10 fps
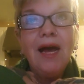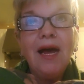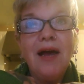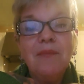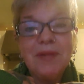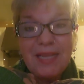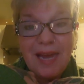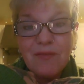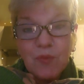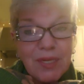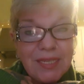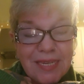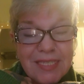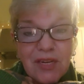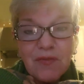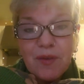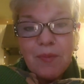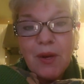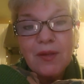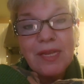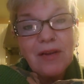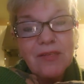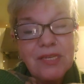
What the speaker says: But they have a really nice RV park there,